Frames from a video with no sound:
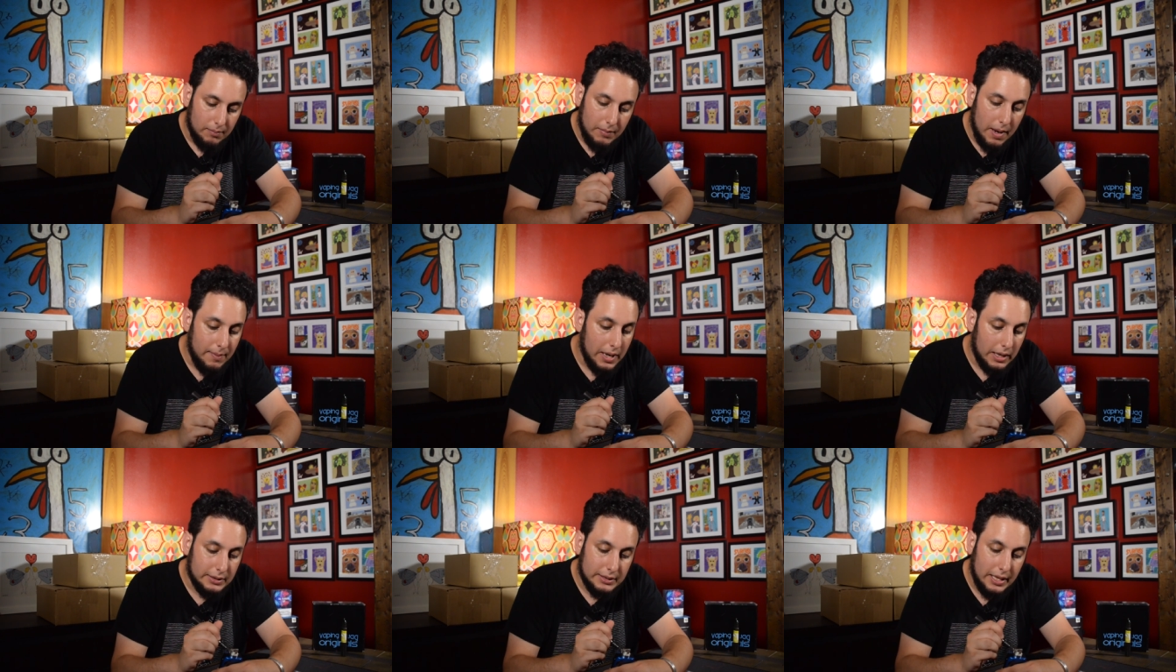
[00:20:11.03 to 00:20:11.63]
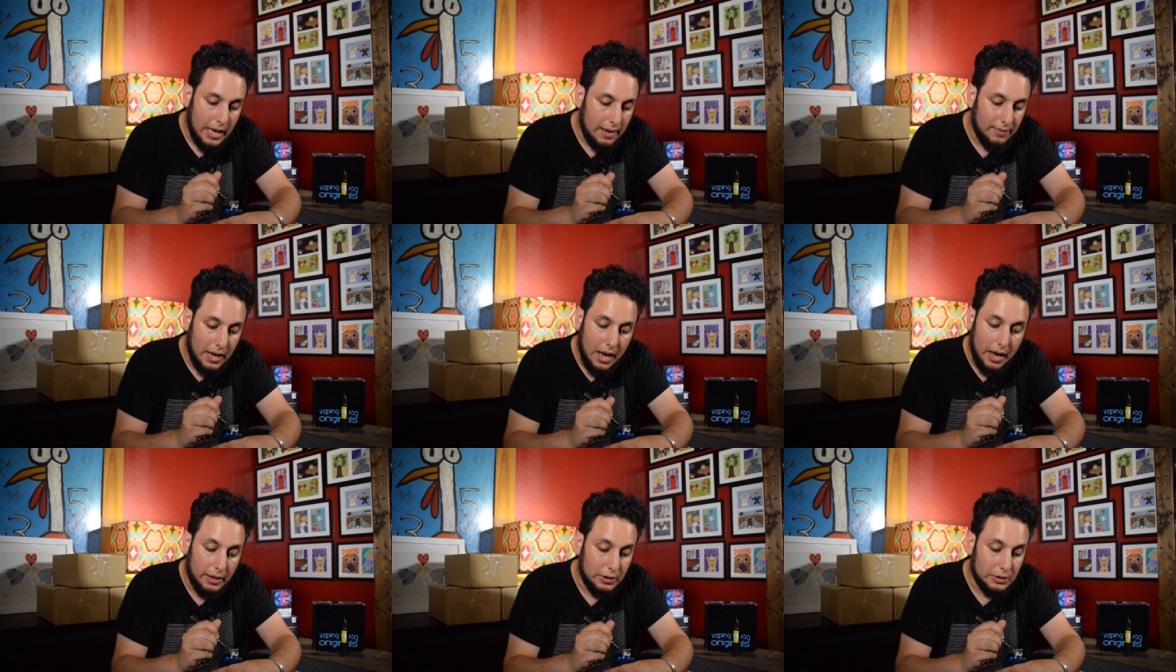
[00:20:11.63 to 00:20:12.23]
Maybe I just have a
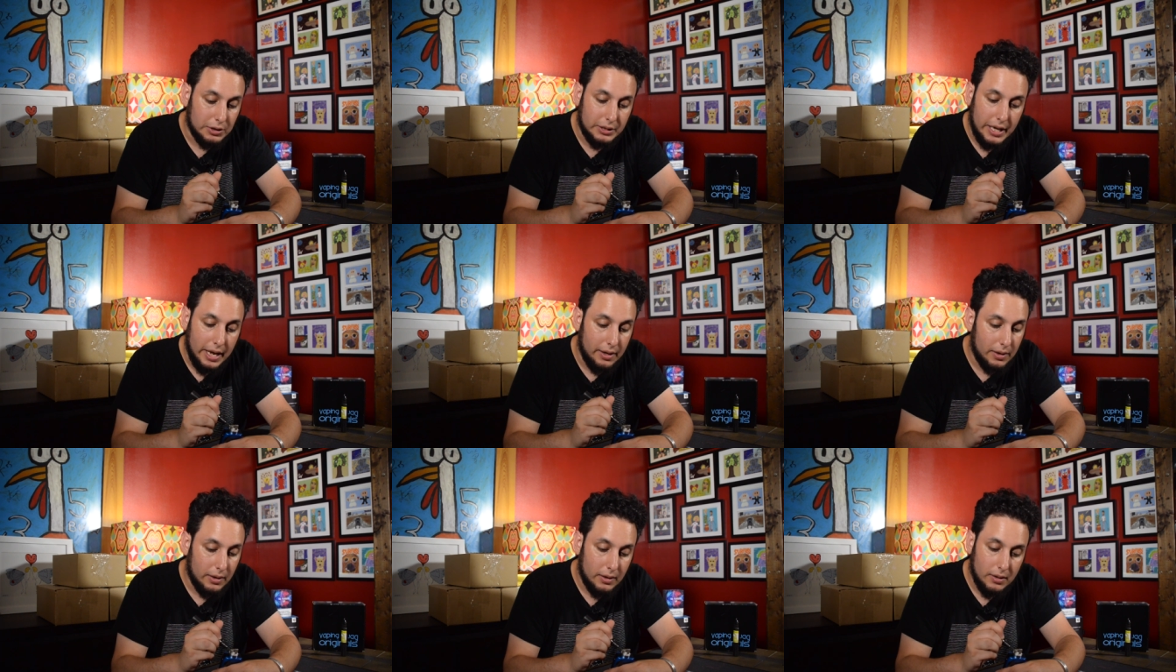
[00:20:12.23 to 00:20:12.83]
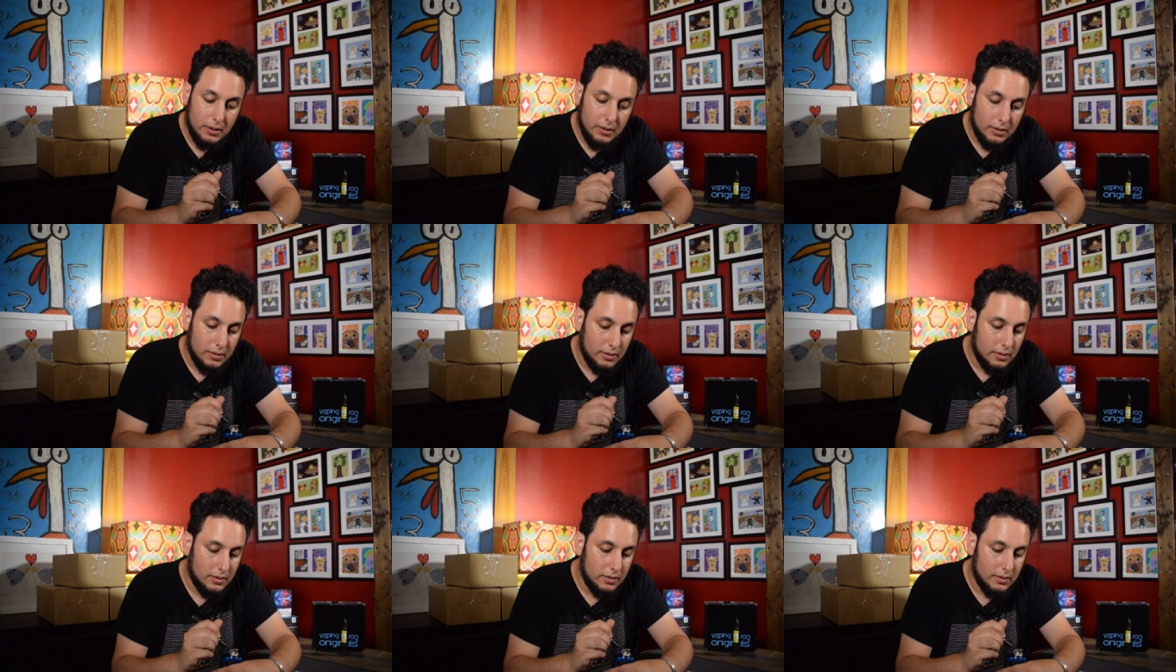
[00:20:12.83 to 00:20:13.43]
higher standard
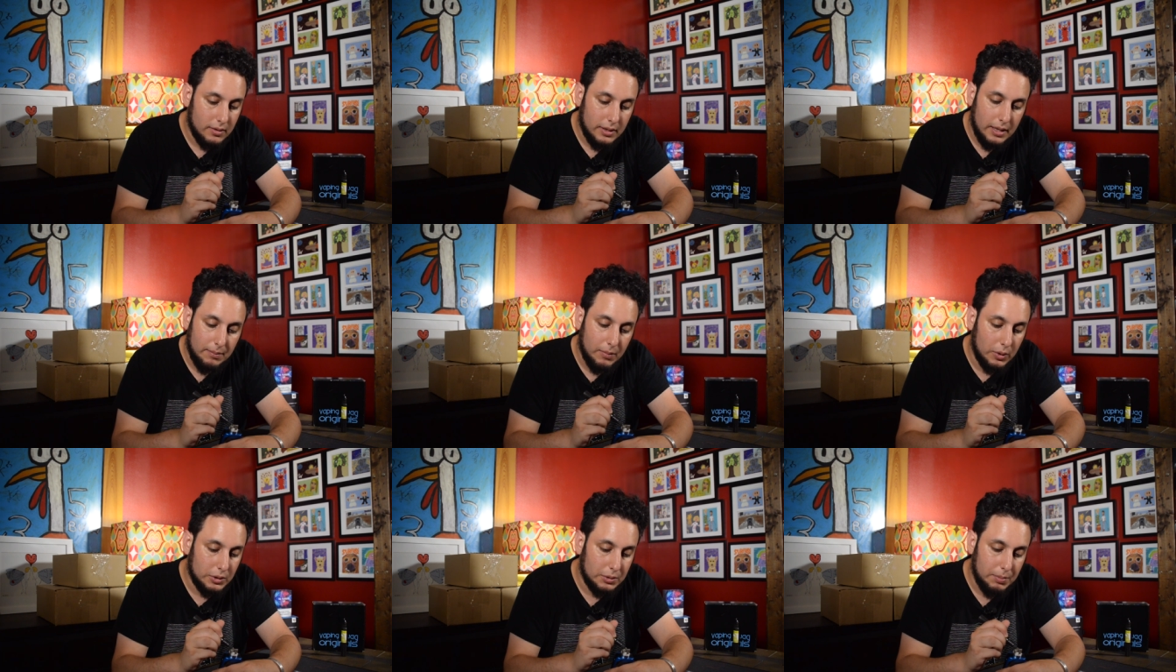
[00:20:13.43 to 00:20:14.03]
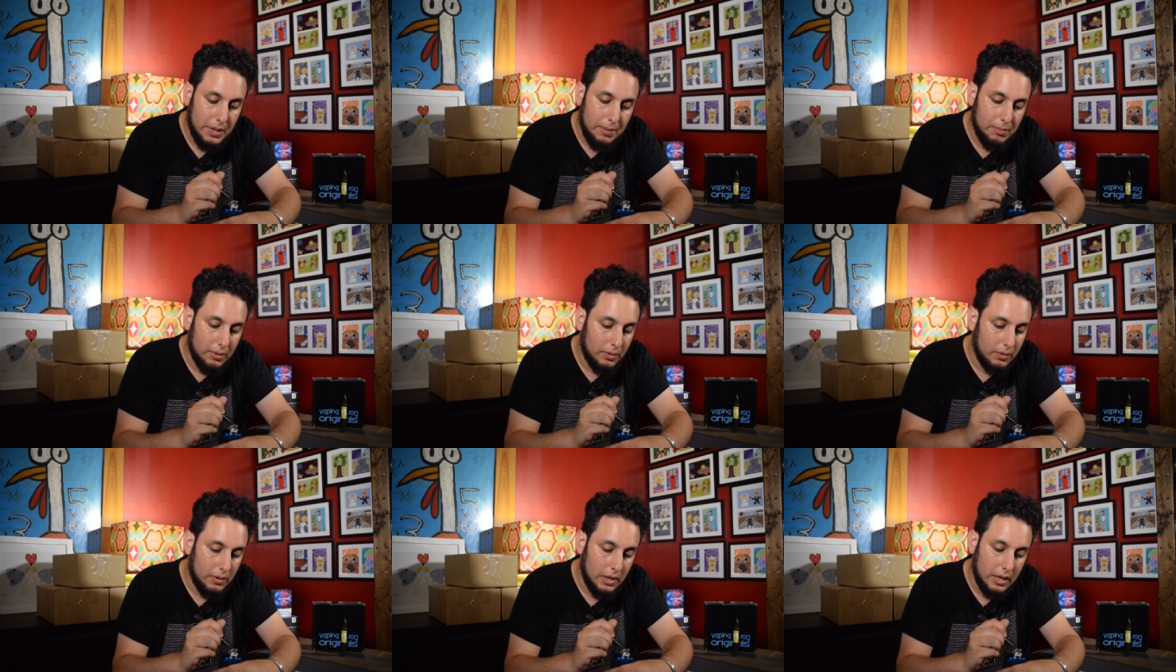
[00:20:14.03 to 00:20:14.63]
than most
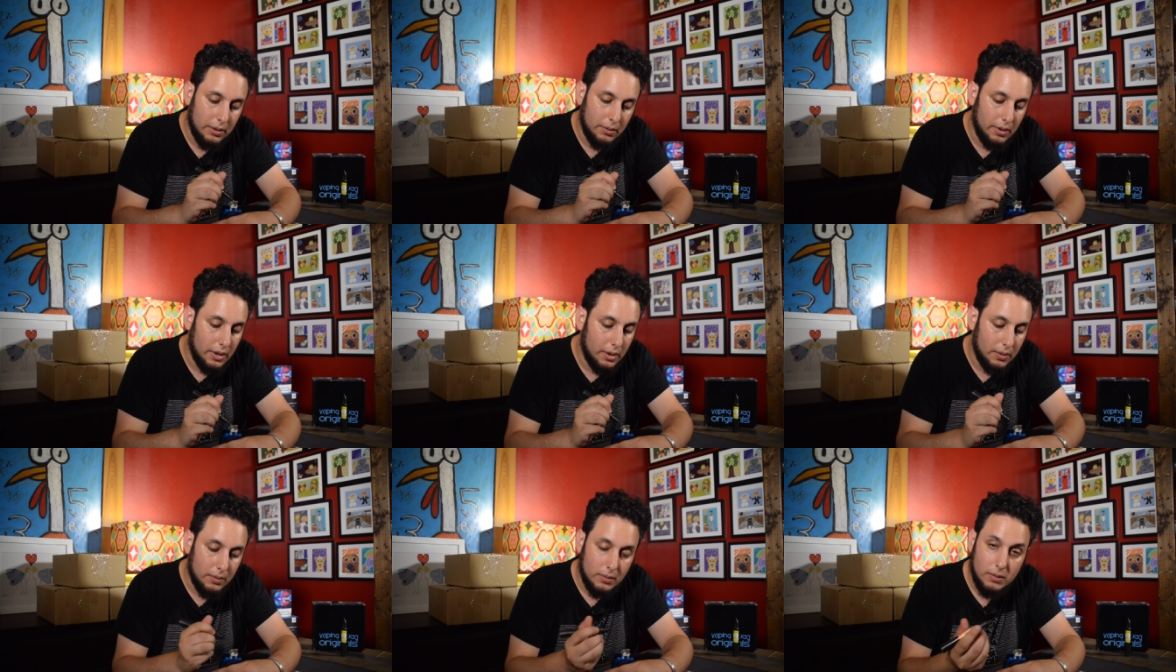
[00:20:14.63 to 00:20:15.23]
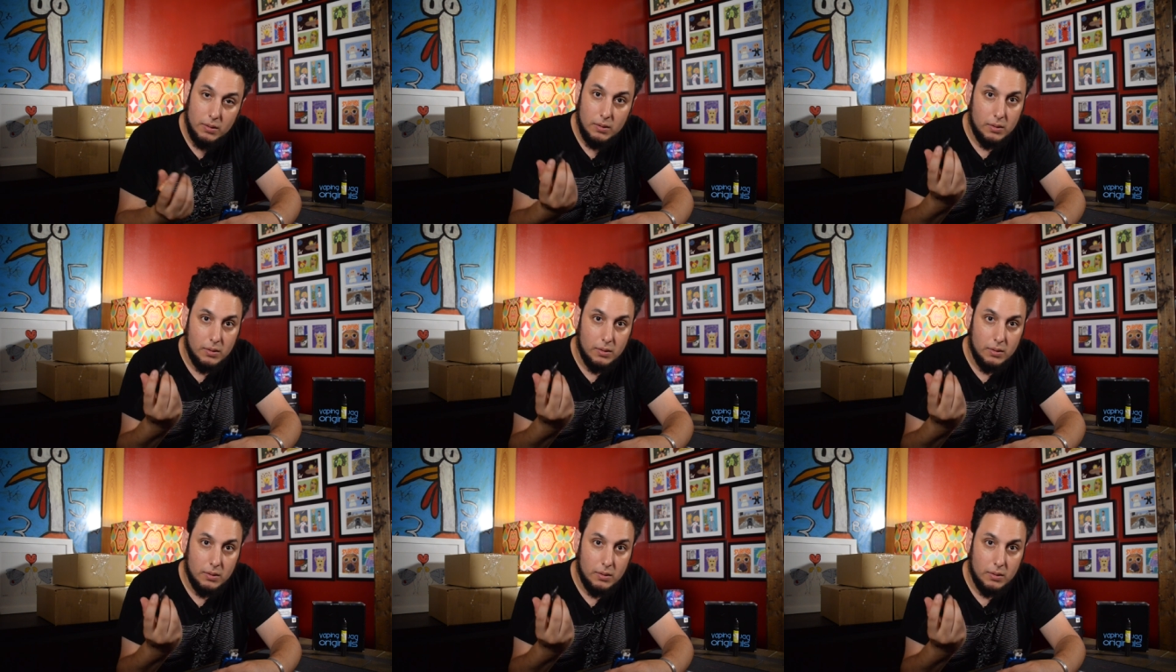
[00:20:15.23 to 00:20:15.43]
people. I don't know.